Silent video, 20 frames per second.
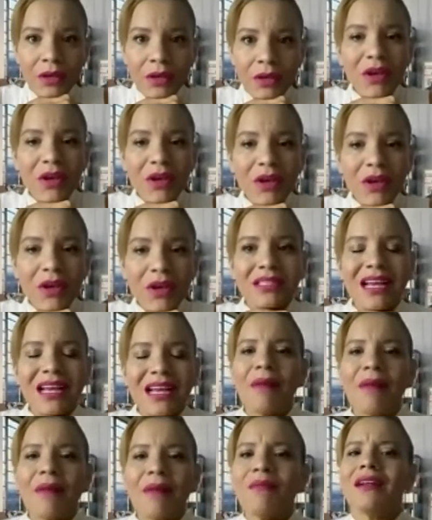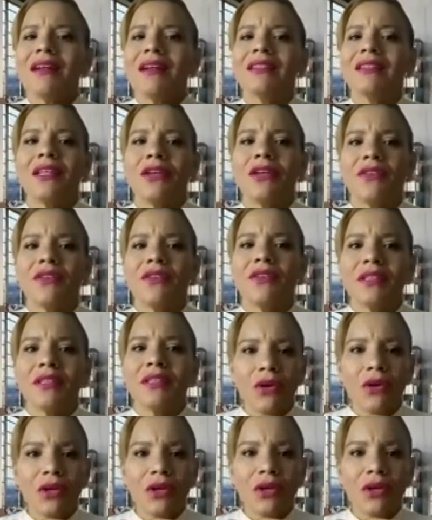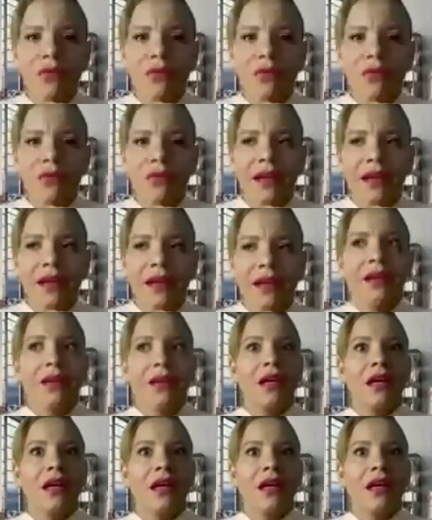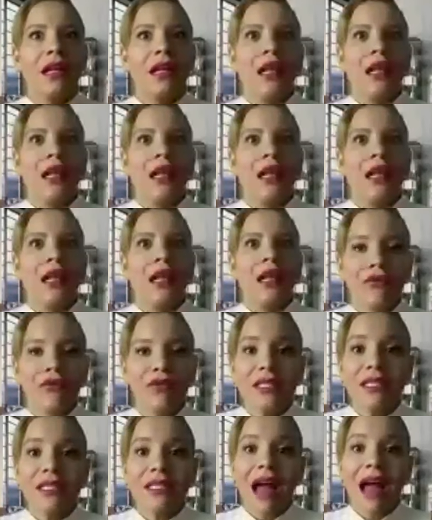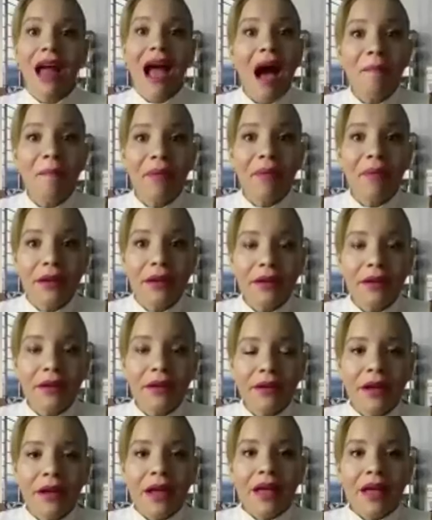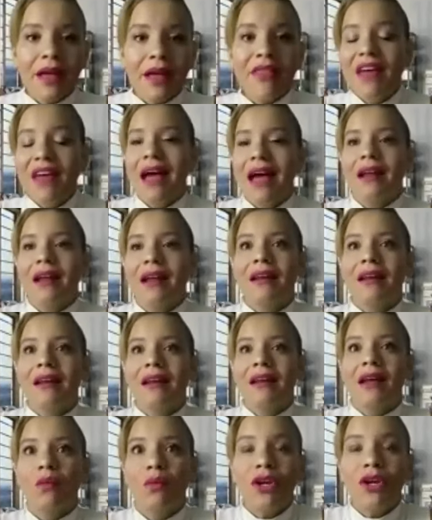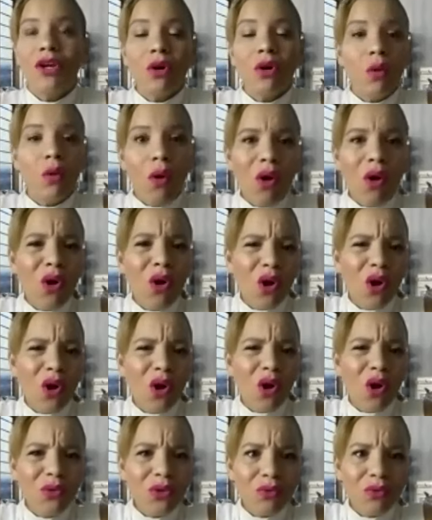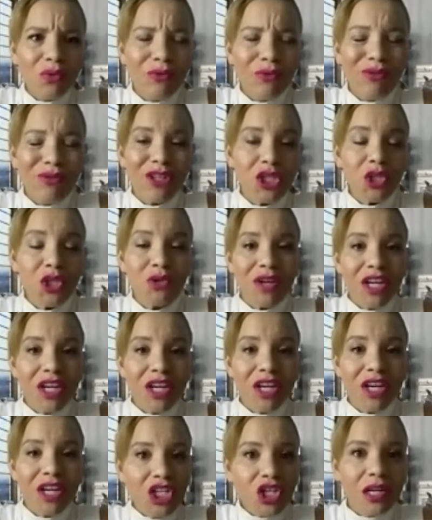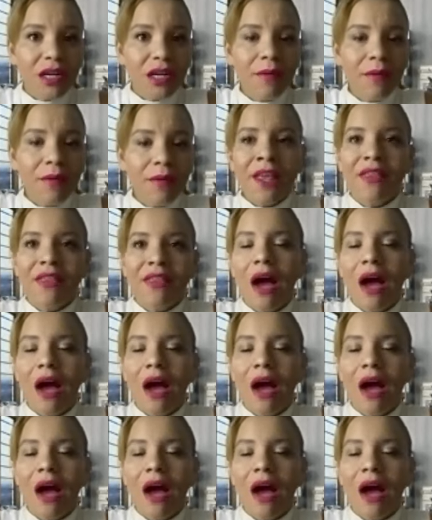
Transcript: Because I'm not going to sit here and tell you that life doesn't happen that we don't all go through frustration,